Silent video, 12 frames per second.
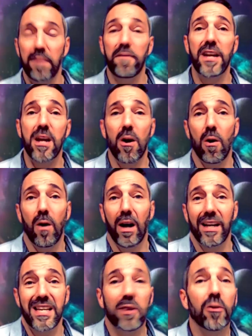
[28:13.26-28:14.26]
a video a
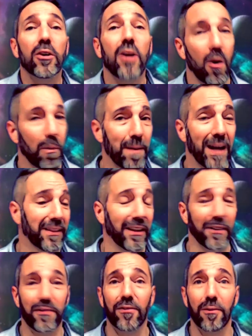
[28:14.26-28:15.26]
year ago about
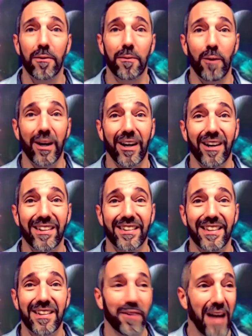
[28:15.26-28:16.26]
this where,
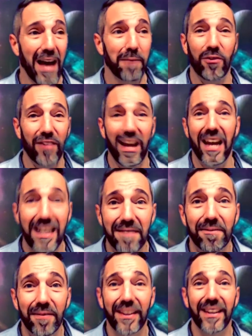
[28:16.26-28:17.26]
you know, God was saying,
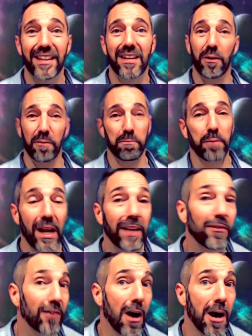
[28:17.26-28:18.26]
you know, the
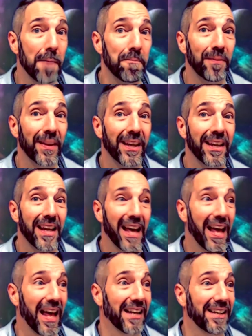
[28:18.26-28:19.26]
plagues come
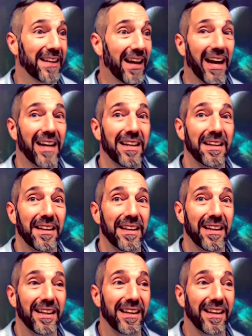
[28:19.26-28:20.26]
and uh,
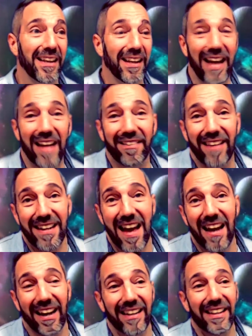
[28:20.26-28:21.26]
God's like,
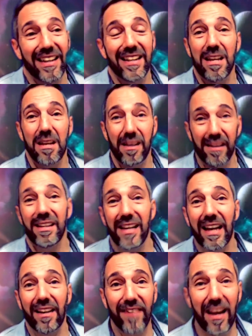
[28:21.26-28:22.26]
no, nah, you, you
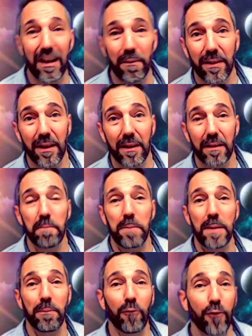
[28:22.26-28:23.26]
got to set the, the,
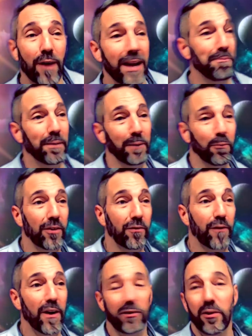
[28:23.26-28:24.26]
people free. But what does
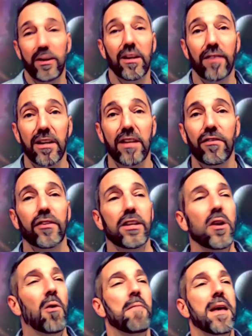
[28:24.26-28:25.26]
Pharaoh do? He doesn't. He says, you
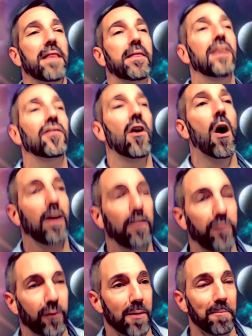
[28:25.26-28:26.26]
know, make things harder
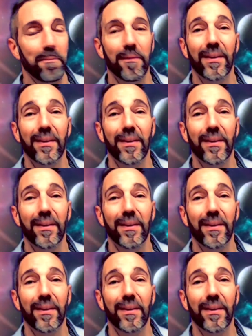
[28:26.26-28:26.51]
for them.